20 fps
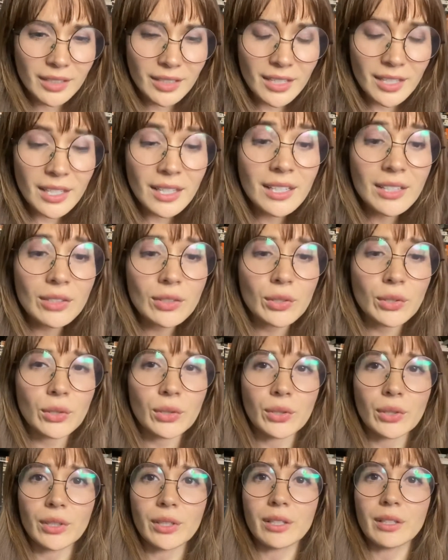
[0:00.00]
Eat
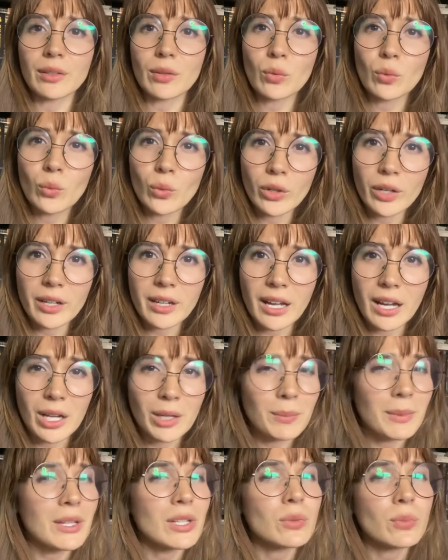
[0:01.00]
good, work
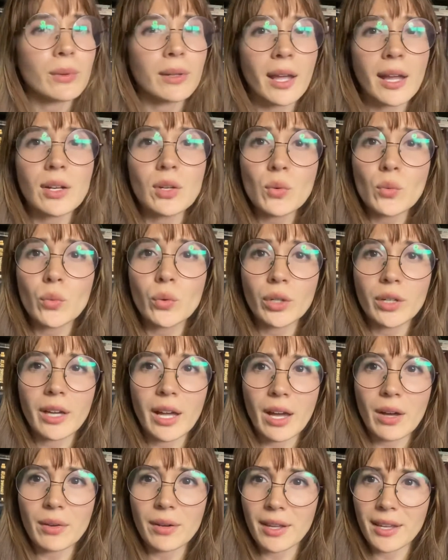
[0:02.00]
out, because when I don't work
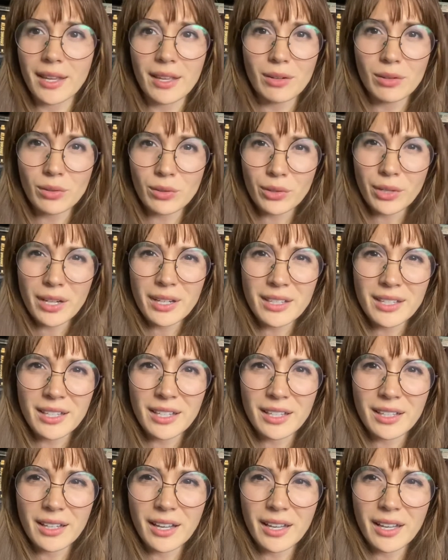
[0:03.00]
out, I get all cranky.